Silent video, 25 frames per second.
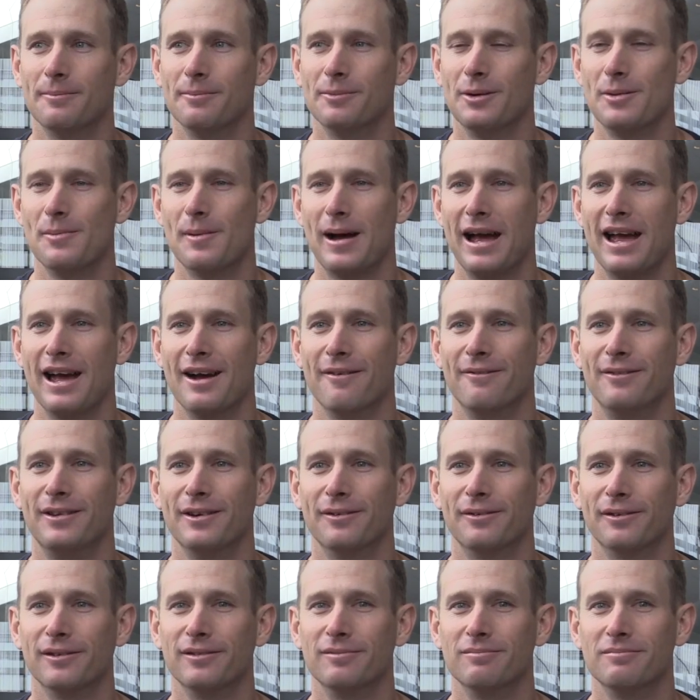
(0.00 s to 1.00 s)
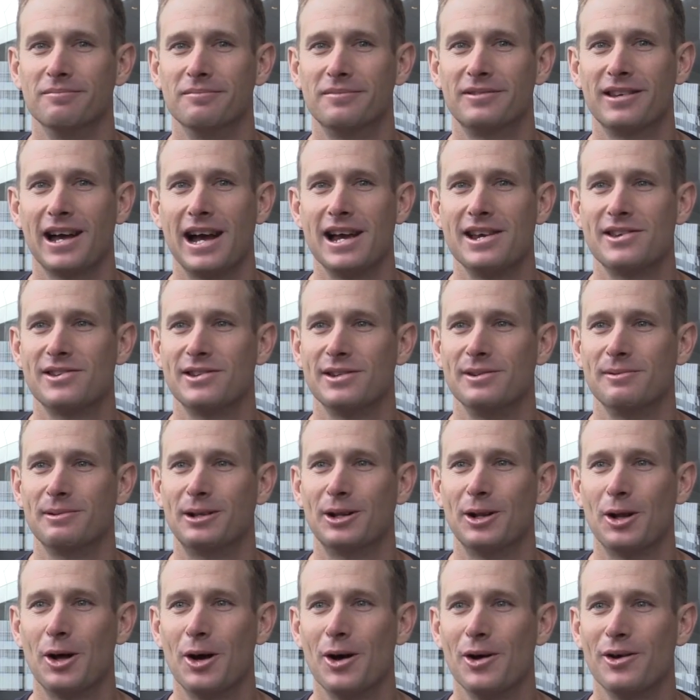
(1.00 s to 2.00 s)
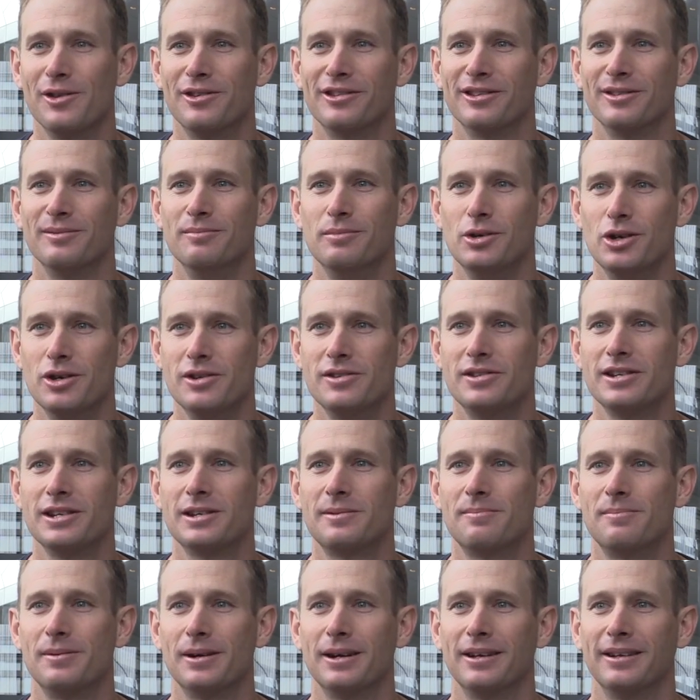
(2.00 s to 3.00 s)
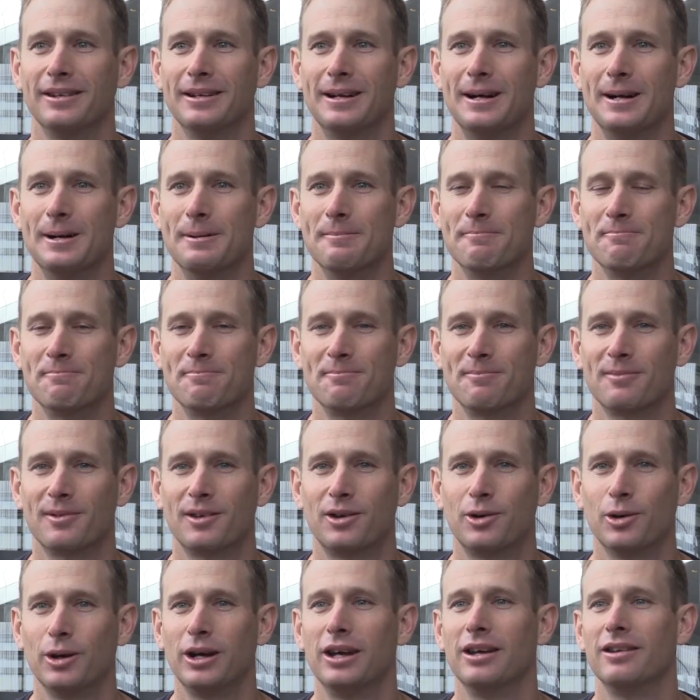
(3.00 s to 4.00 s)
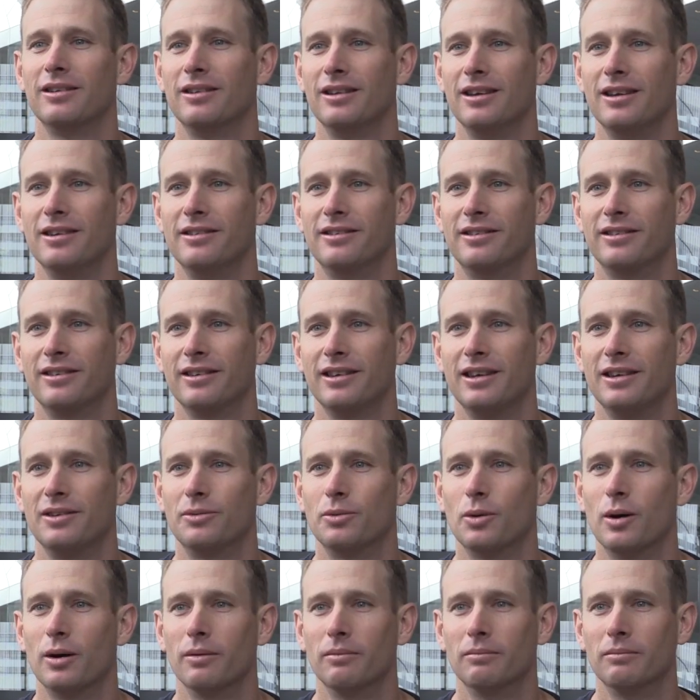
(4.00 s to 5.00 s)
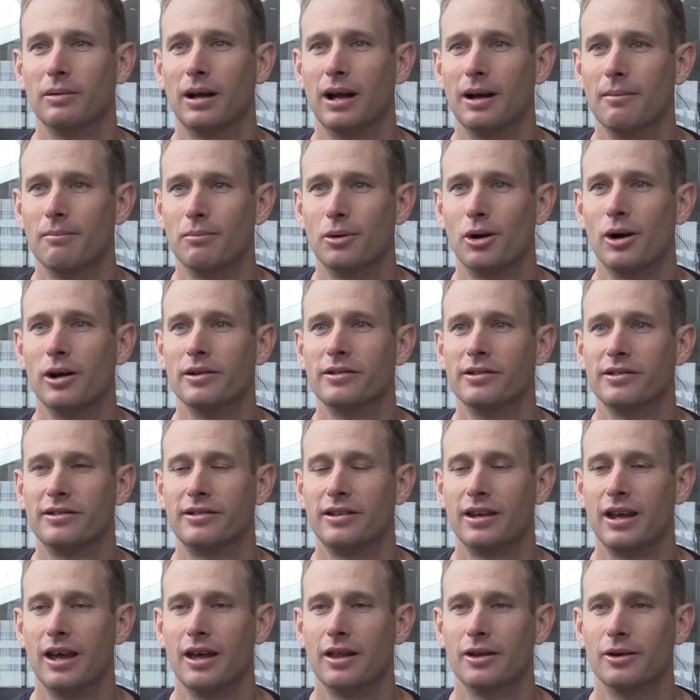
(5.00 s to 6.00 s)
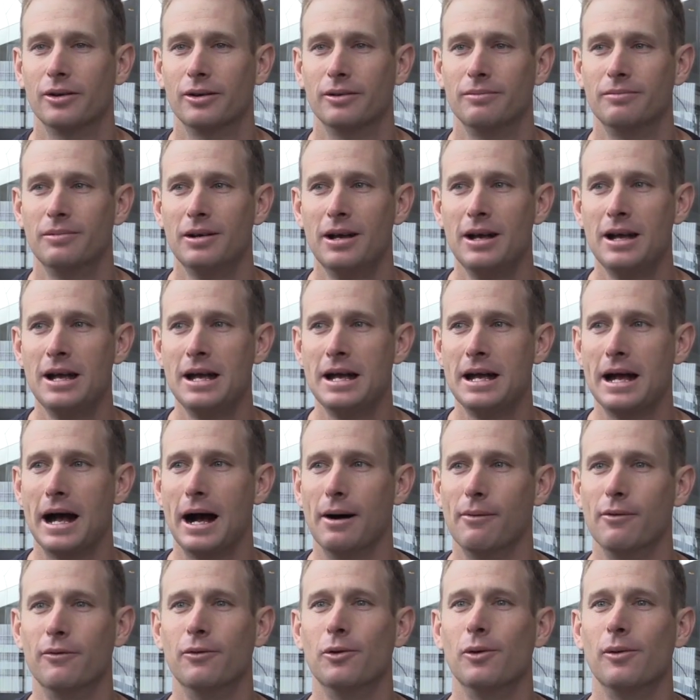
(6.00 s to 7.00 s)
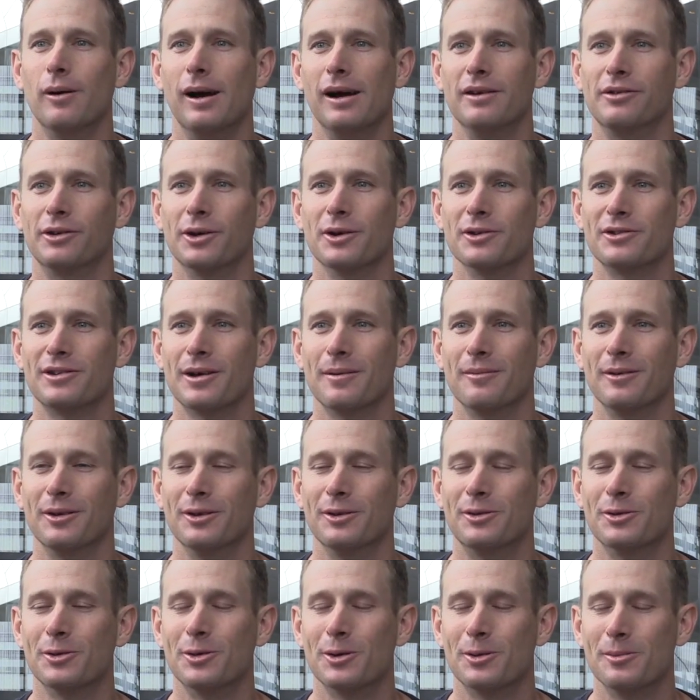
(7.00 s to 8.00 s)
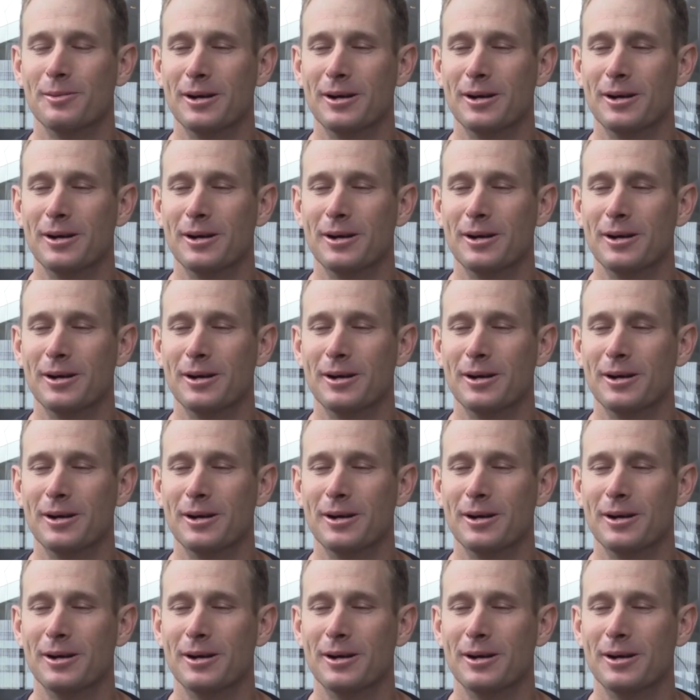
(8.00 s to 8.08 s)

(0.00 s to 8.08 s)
We may have different tastes in clothes and music, but cricket is what binds us together, and we've always got something to talk